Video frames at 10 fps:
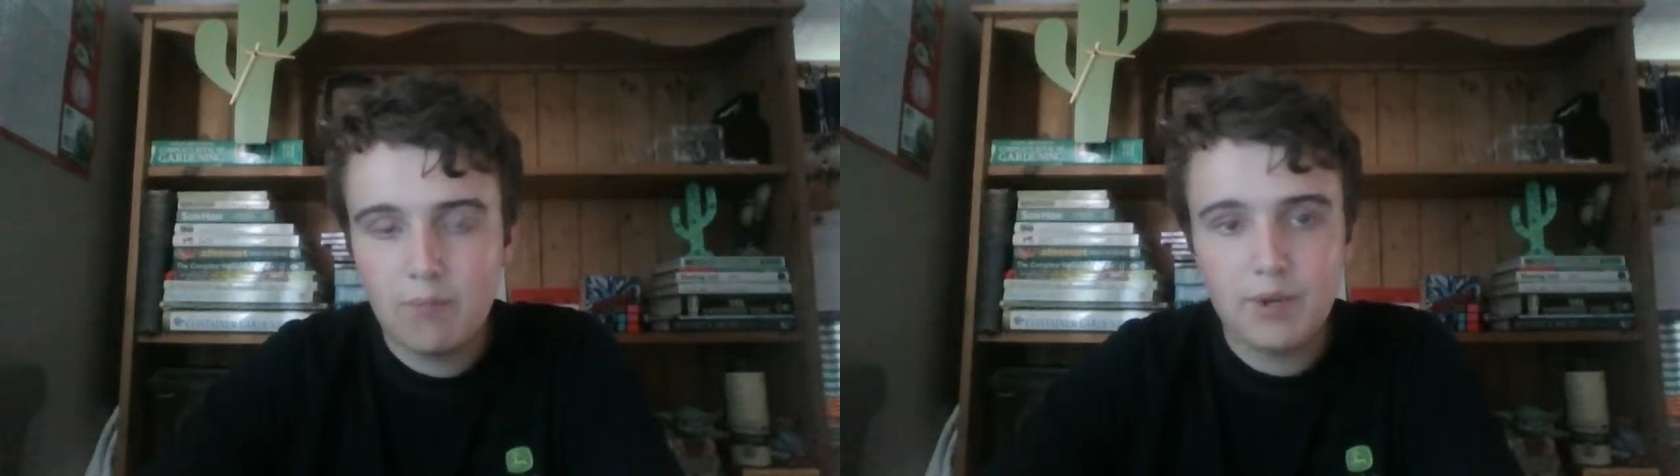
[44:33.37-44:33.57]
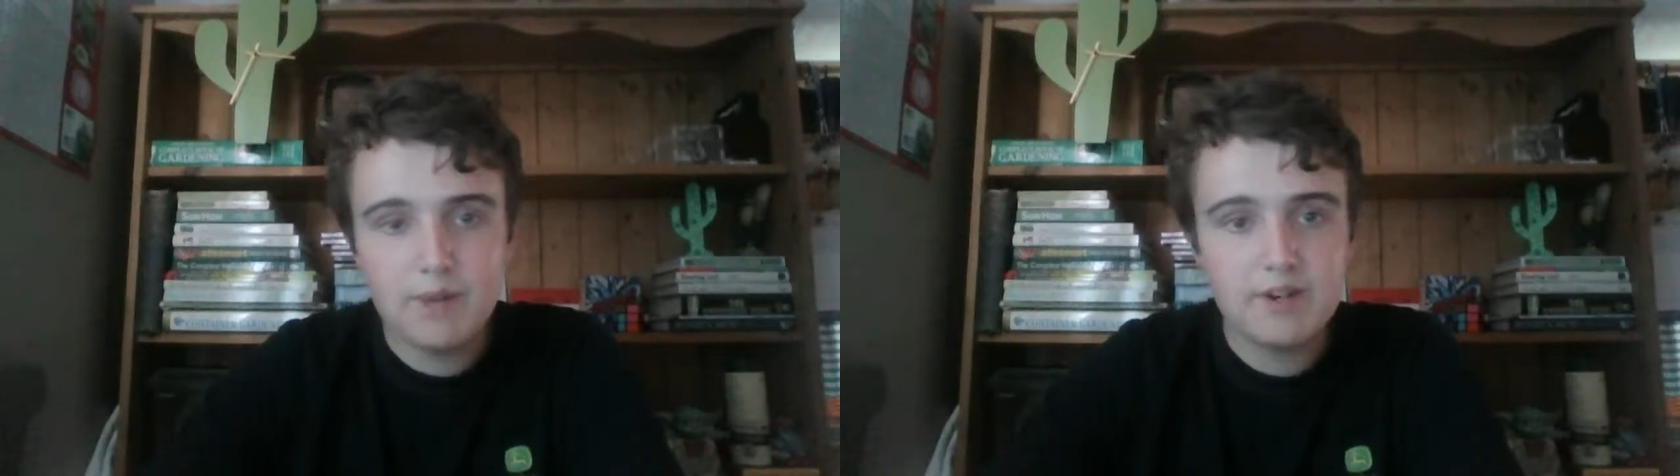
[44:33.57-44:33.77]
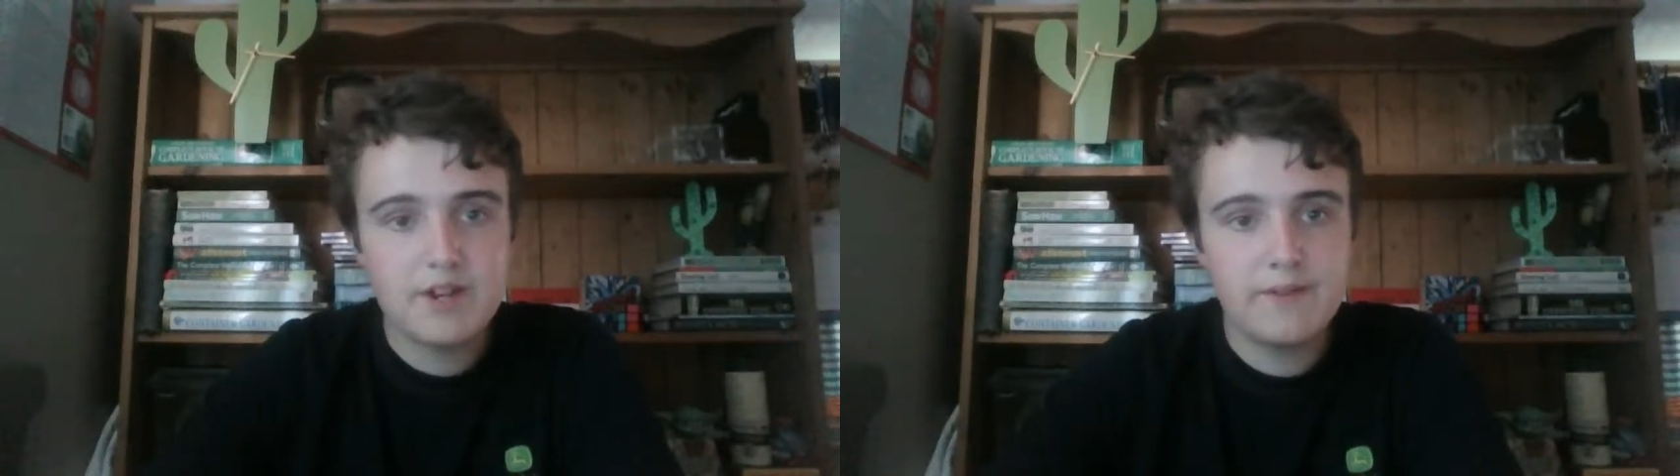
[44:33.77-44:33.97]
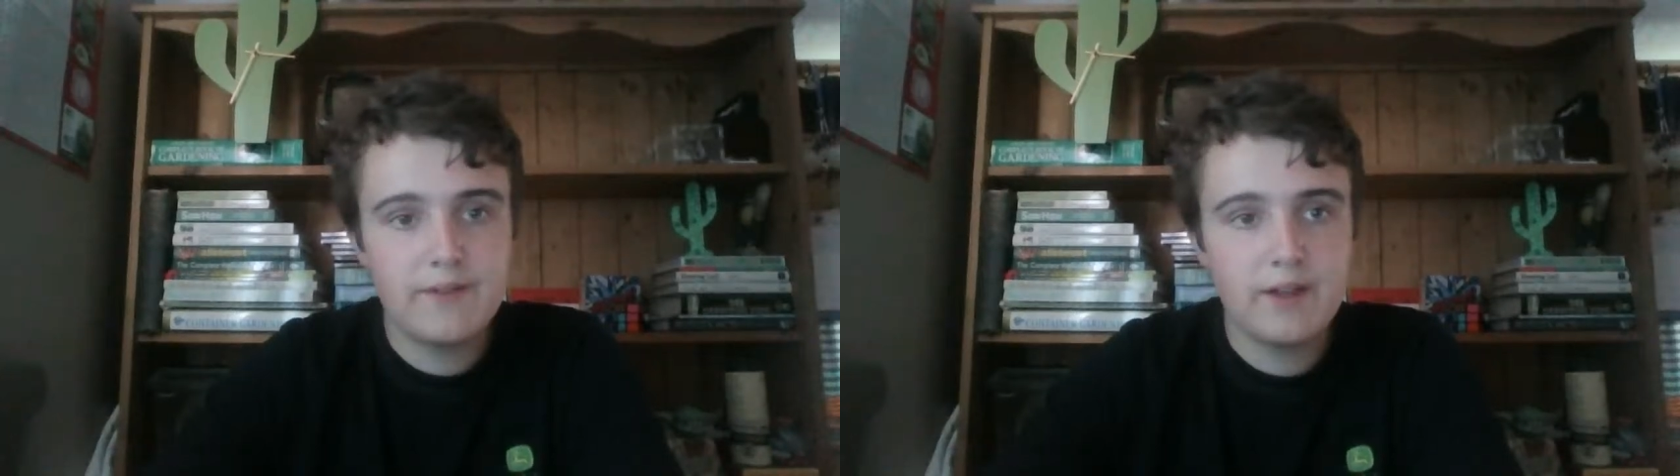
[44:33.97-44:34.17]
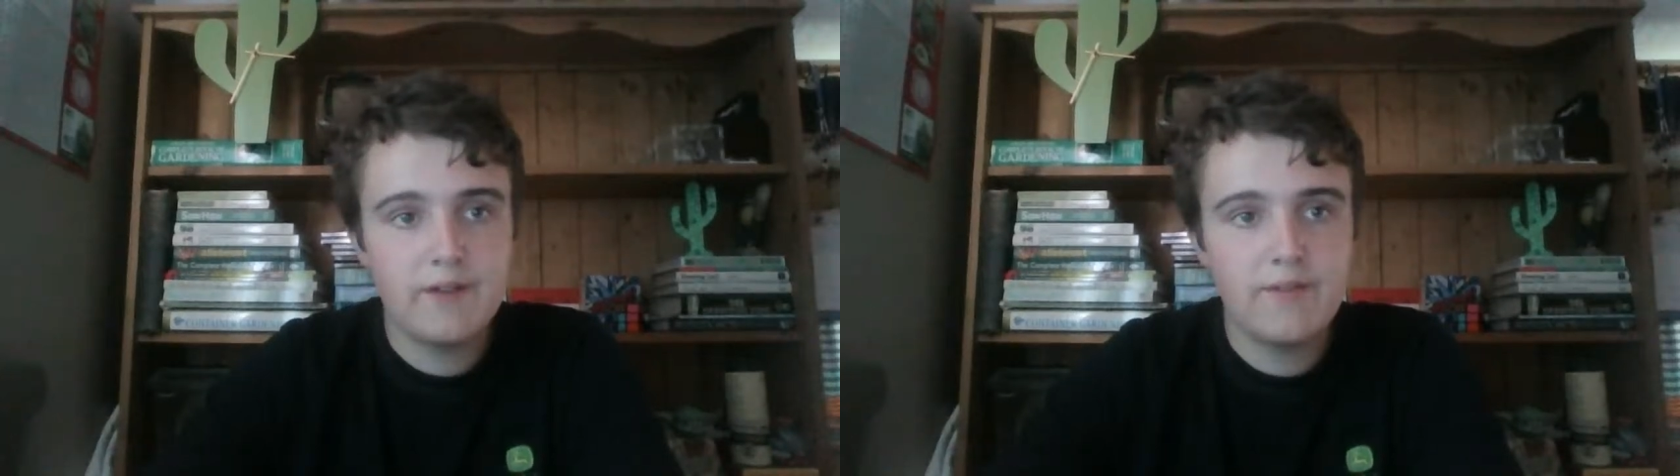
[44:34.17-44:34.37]
pretty much
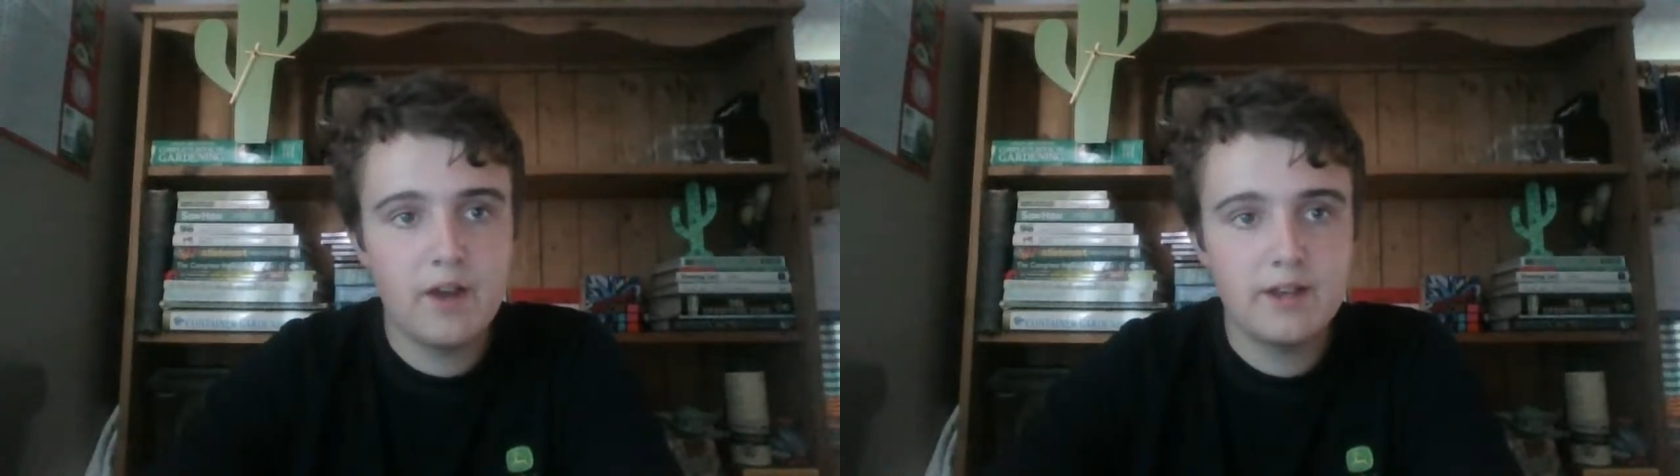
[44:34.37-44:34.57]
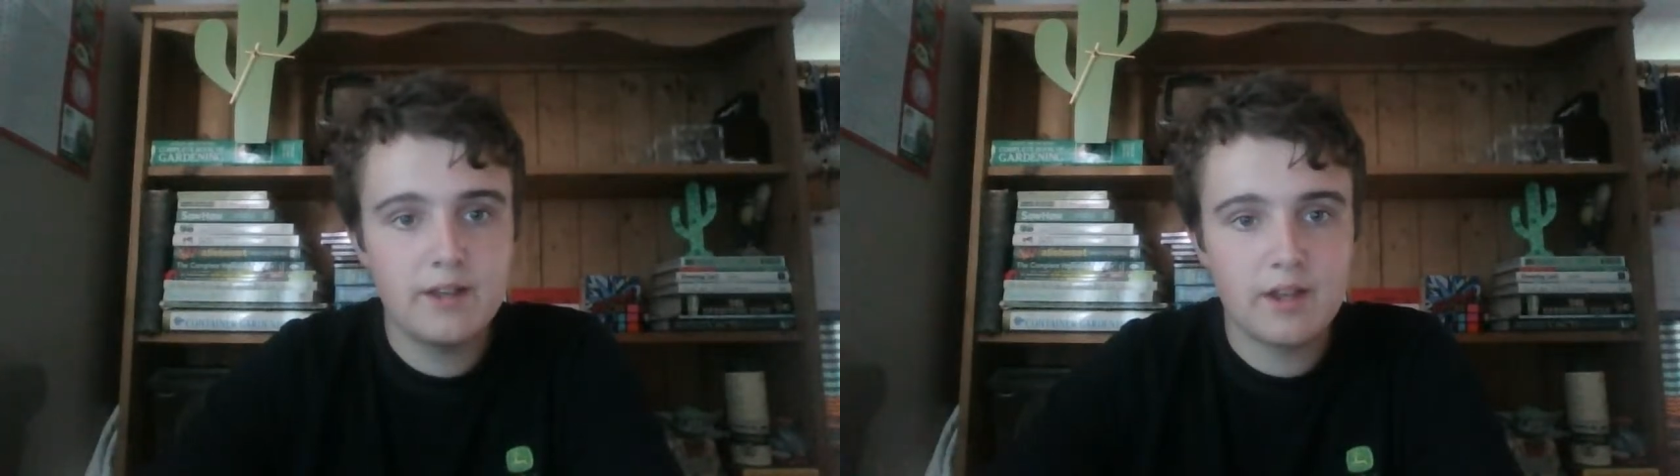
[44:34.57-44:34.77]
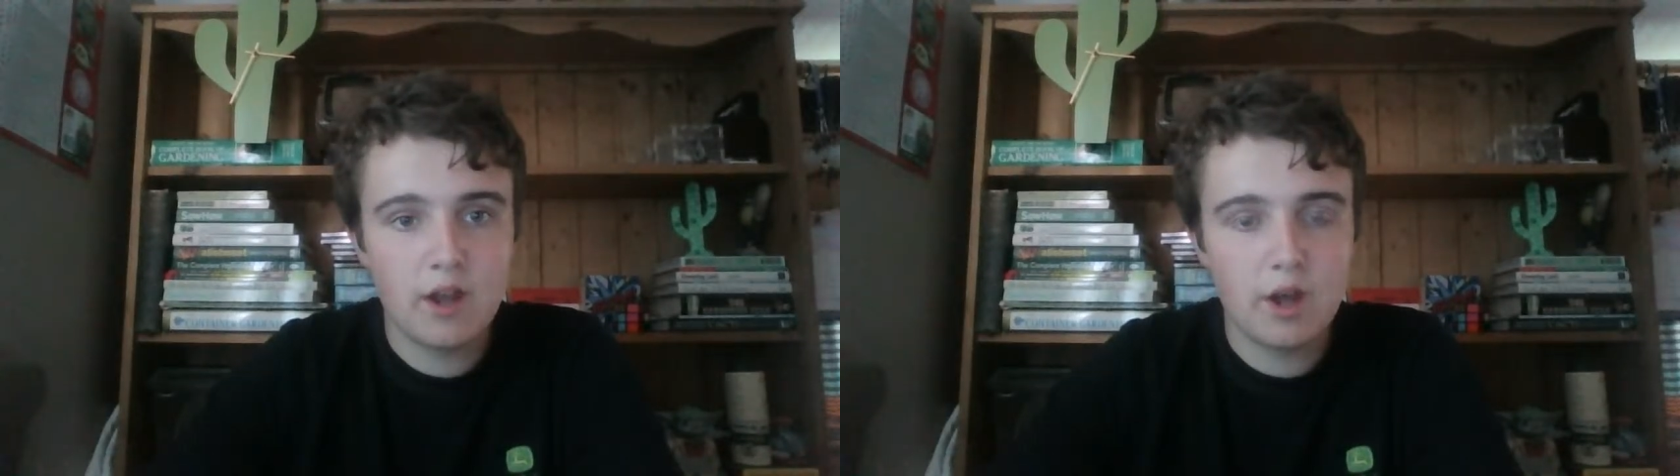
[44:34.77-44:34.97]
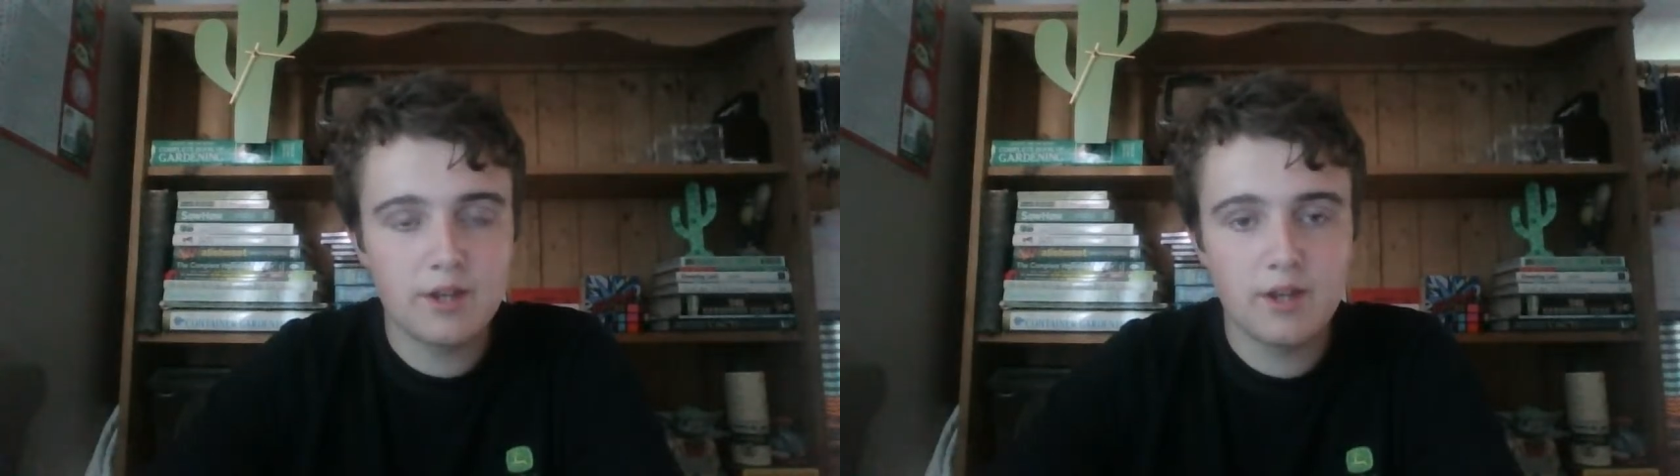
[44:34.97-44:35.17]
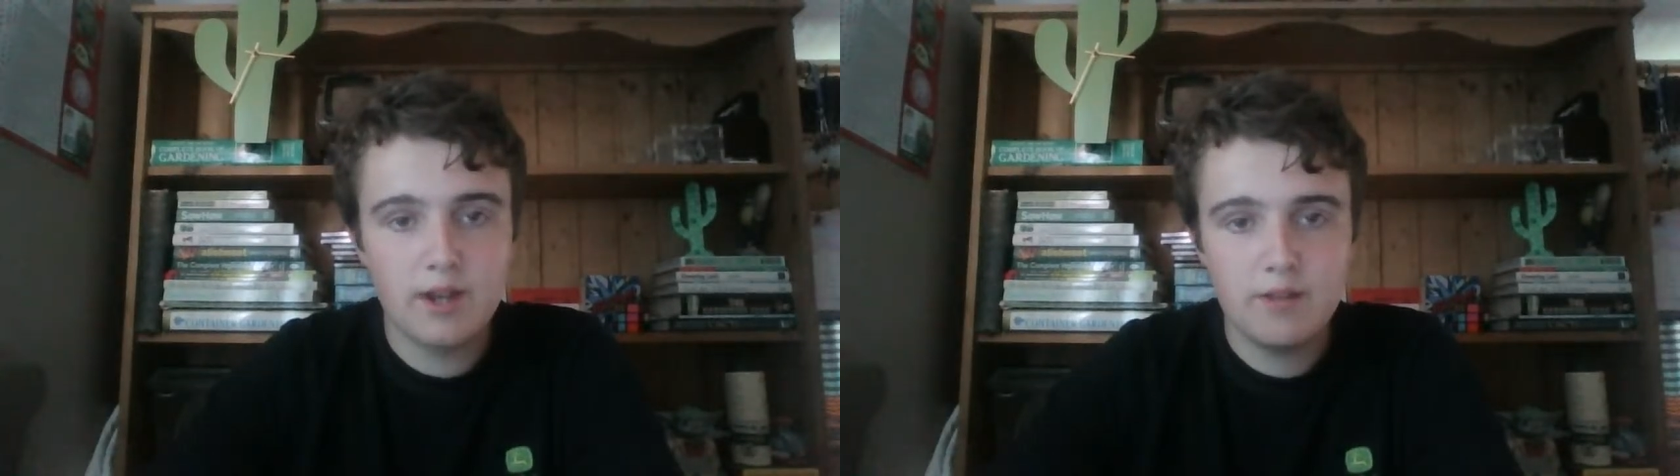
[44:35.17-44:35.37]
everything I find in the
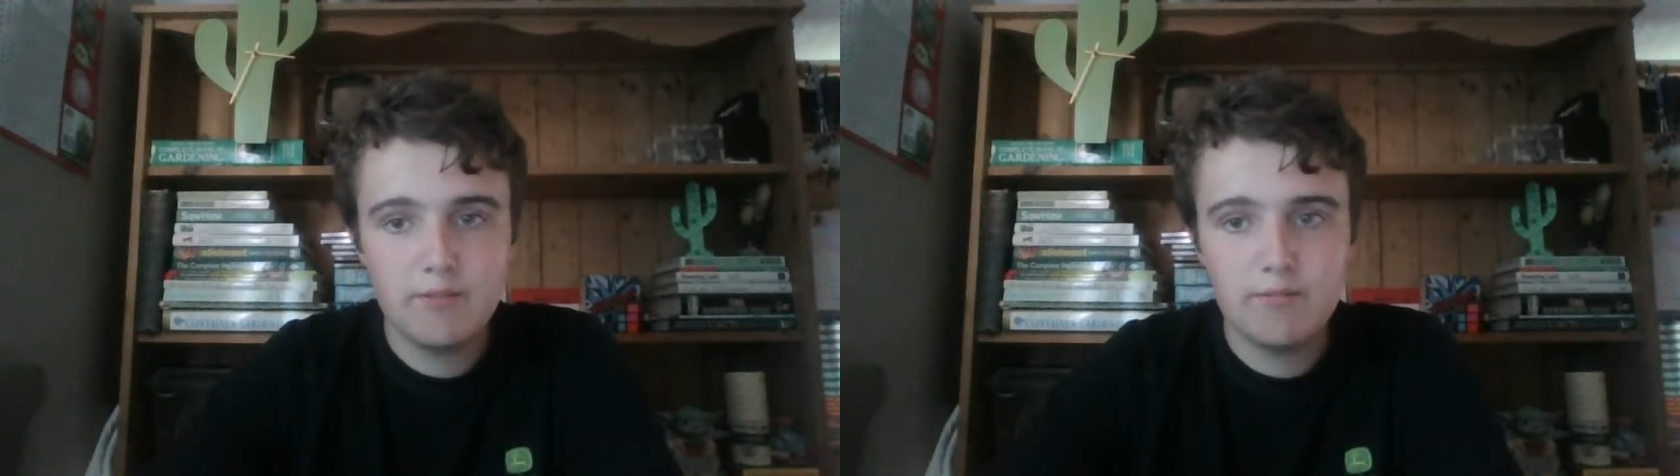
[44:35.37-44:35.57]
garden I